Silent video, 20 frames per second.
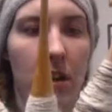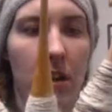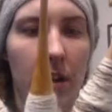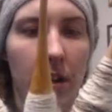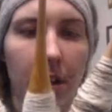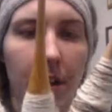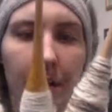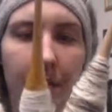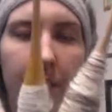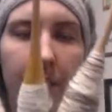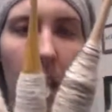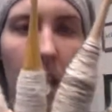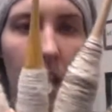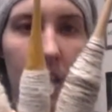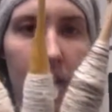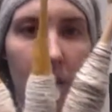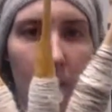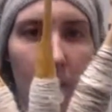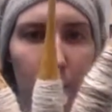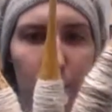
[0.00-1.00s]
not
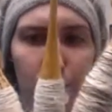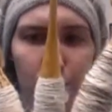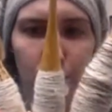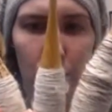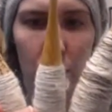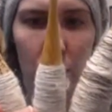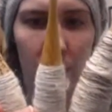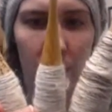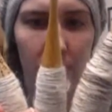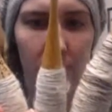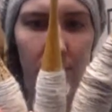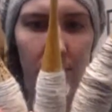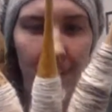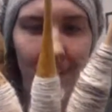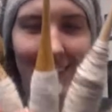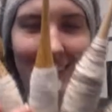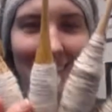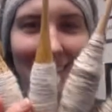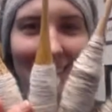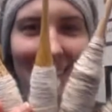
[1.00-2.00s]
all full.
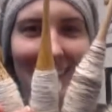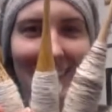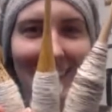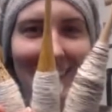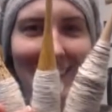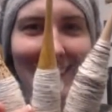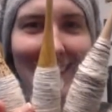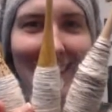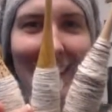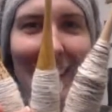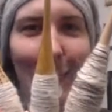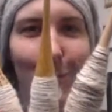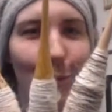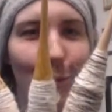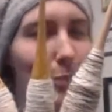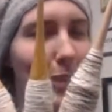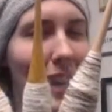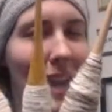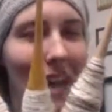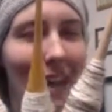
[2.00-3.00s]
I will
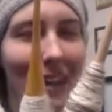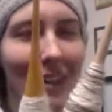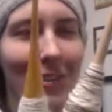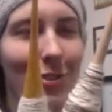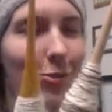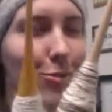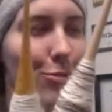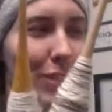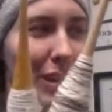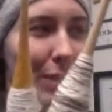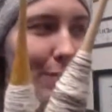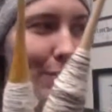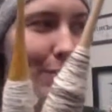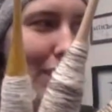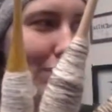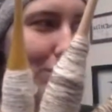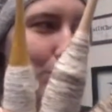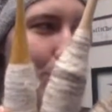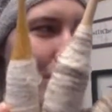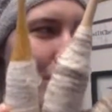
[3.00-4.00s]
be adding to them
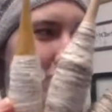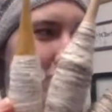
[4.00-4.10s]
as well.